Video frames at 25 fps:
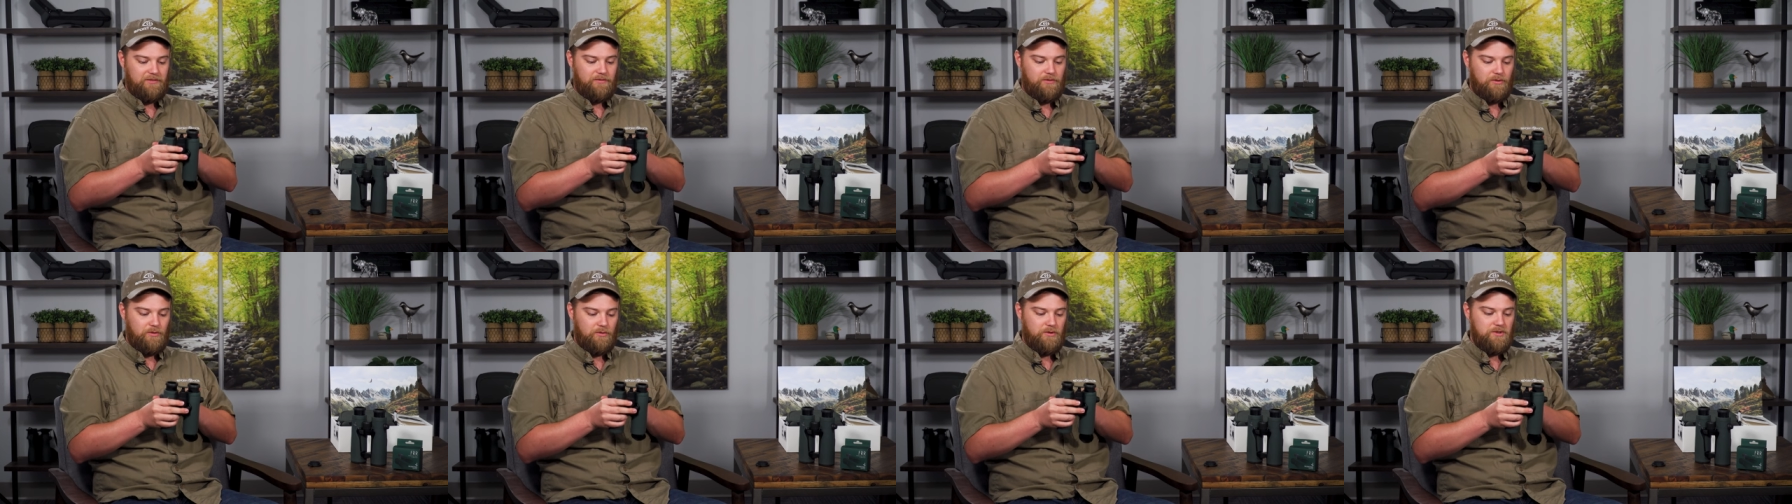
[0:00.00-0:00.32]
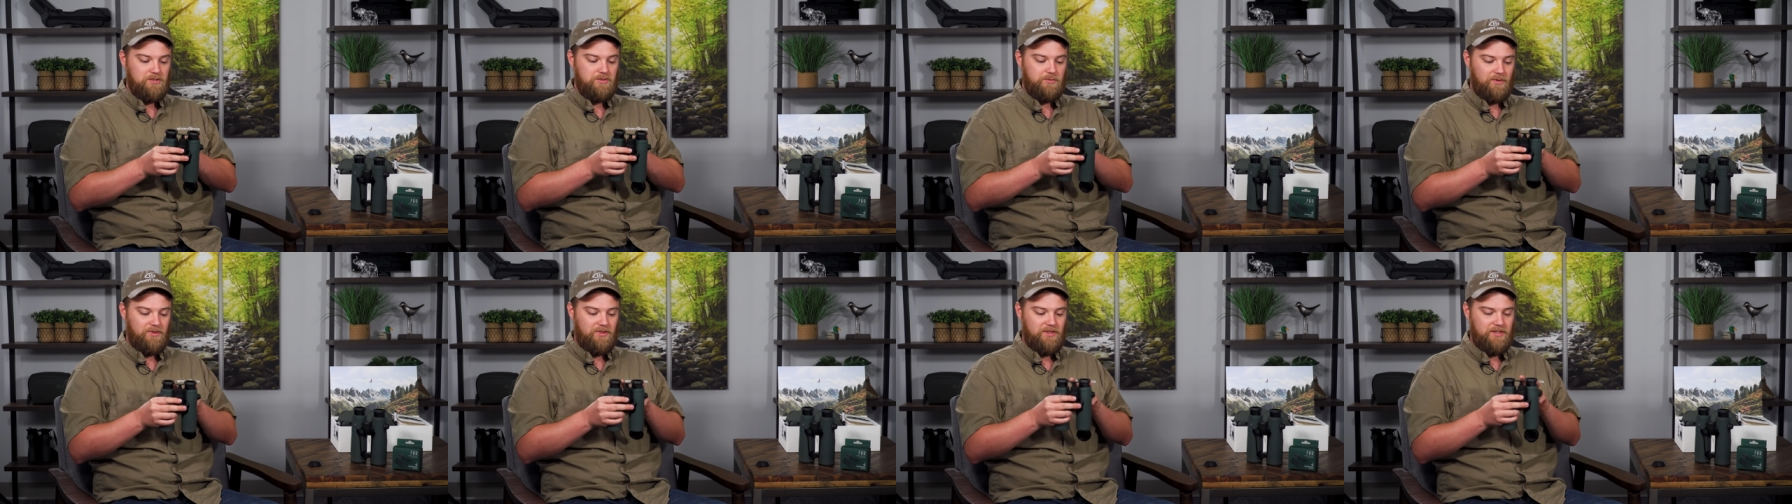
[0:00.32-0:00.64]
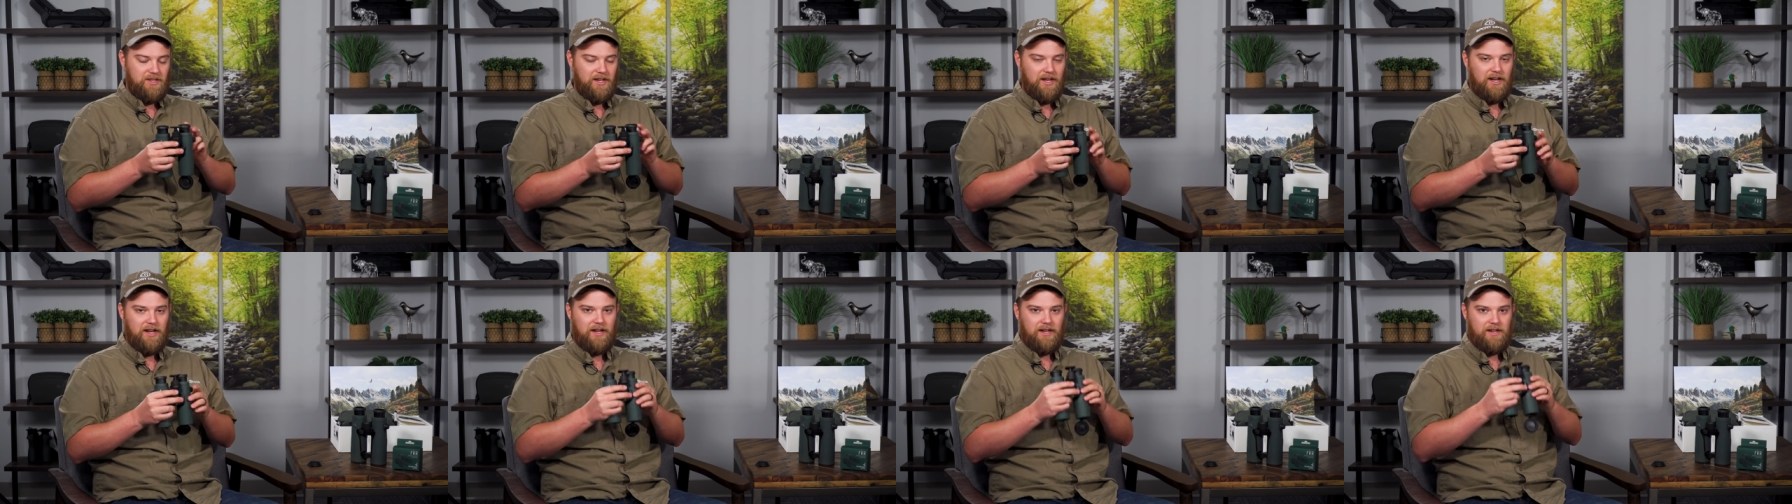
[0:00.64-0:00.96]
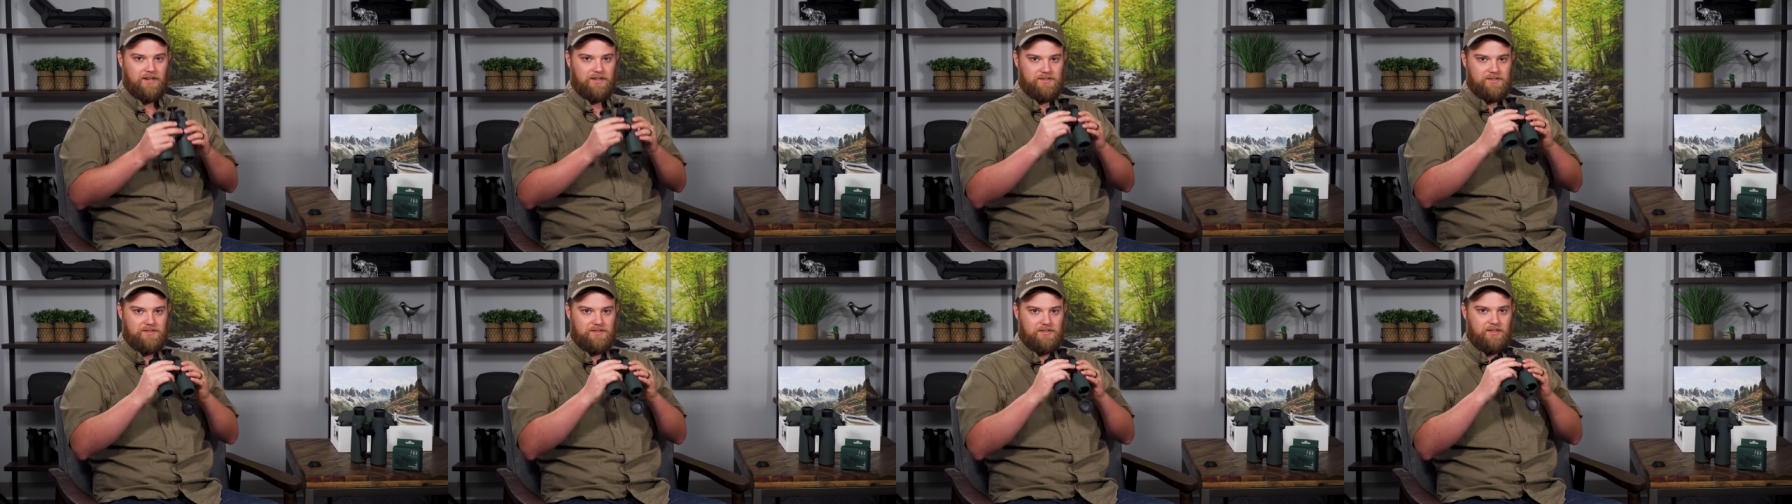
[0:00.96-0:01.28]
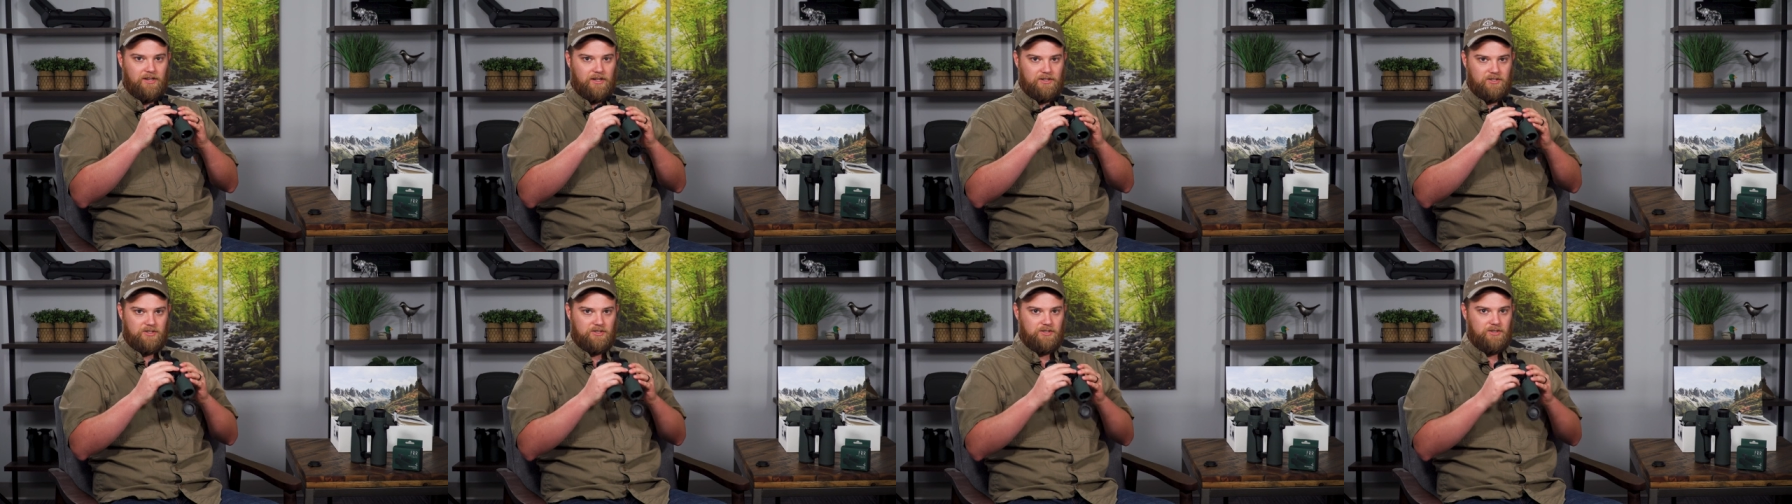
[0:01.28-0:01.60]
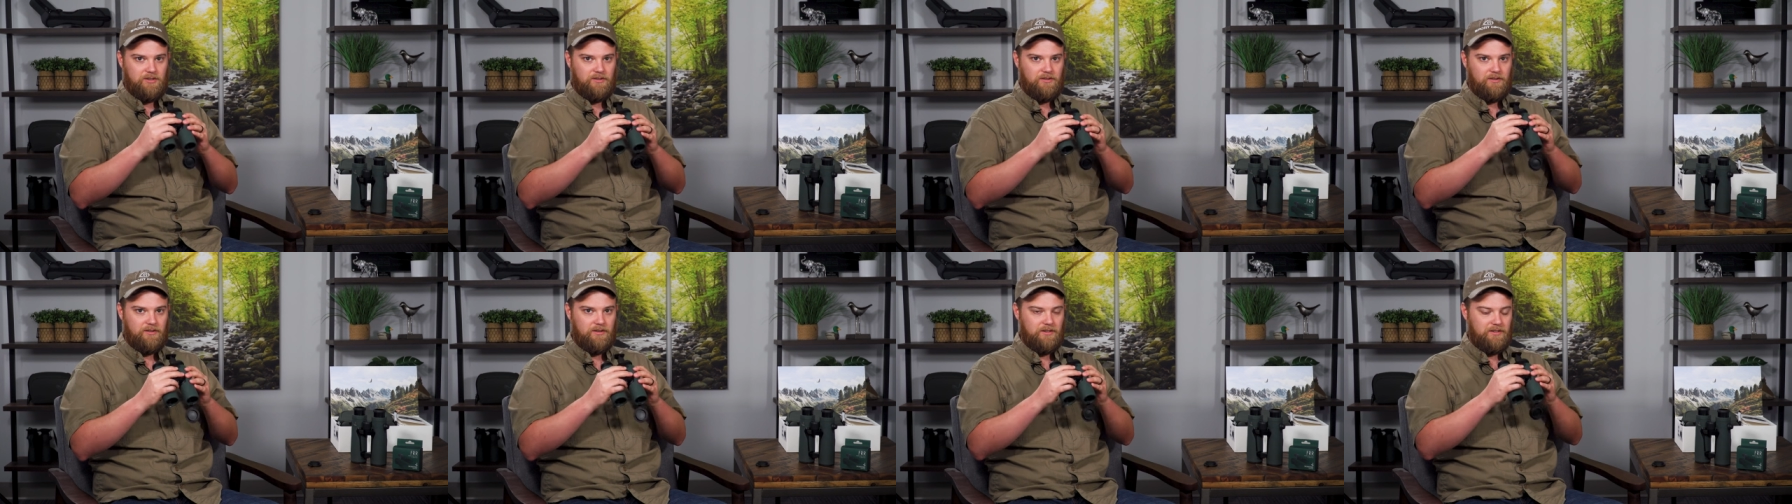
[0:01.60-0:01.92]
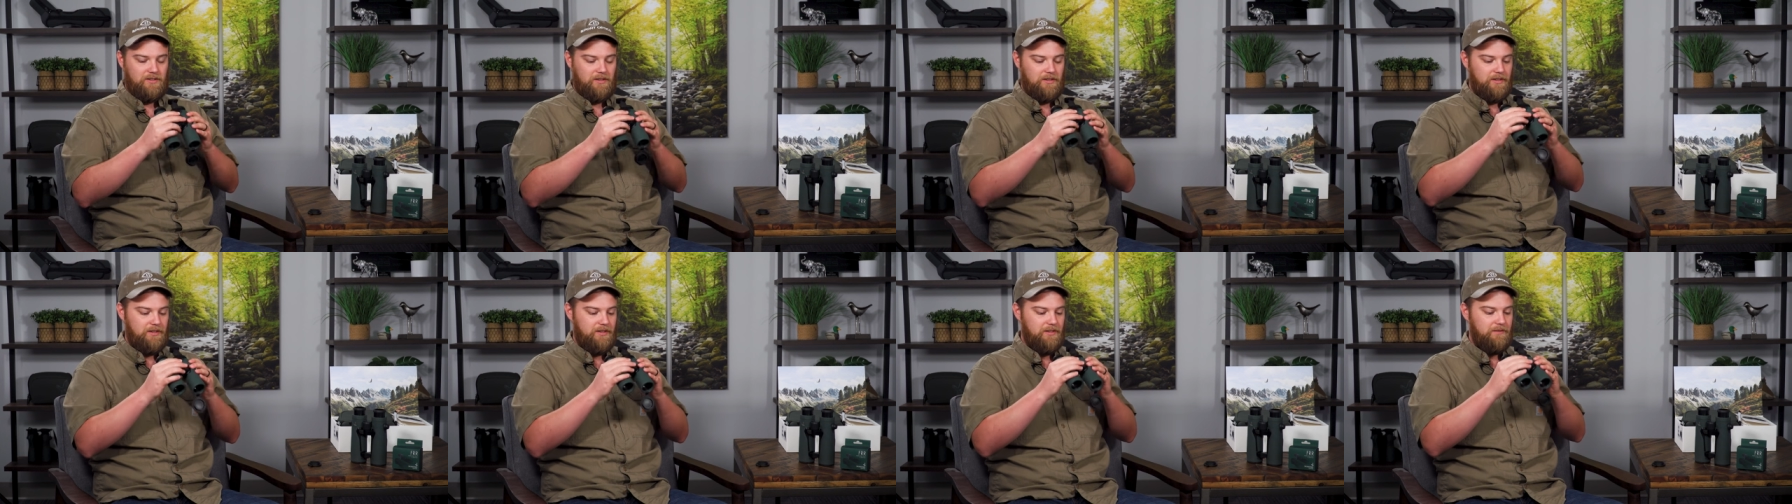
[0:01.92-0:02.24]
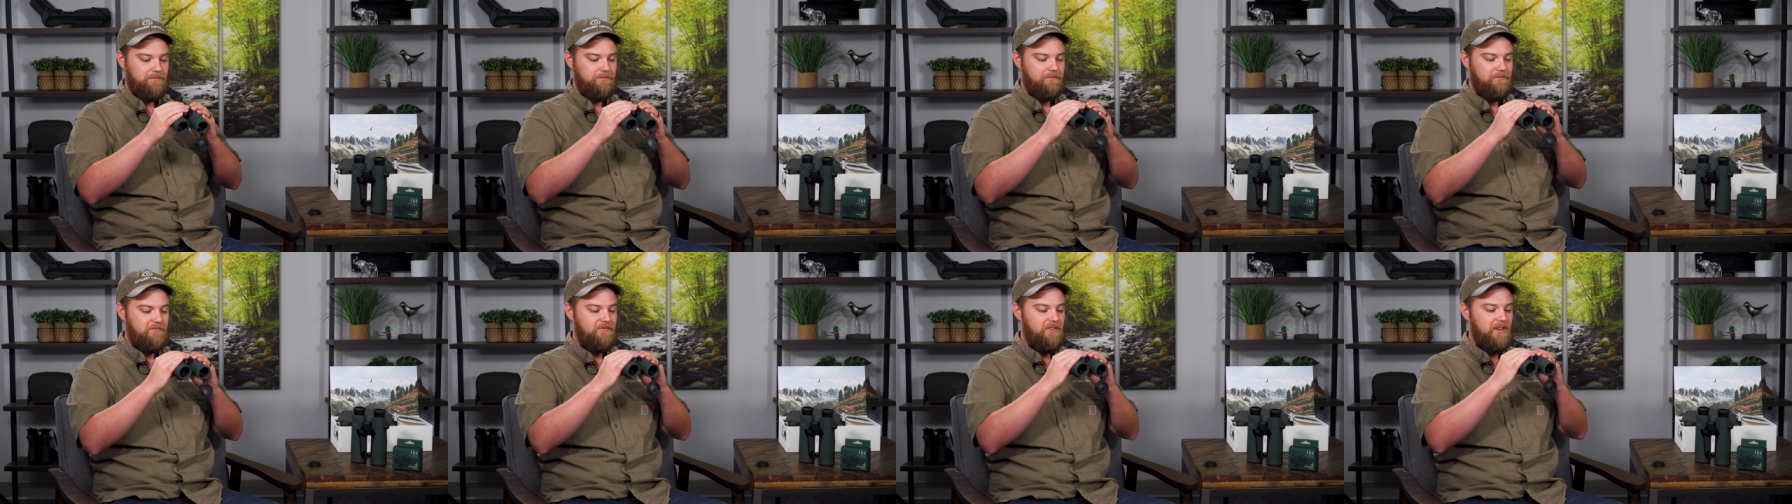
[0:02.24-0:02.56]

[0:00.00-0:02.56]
of course, with the eyes touching your um,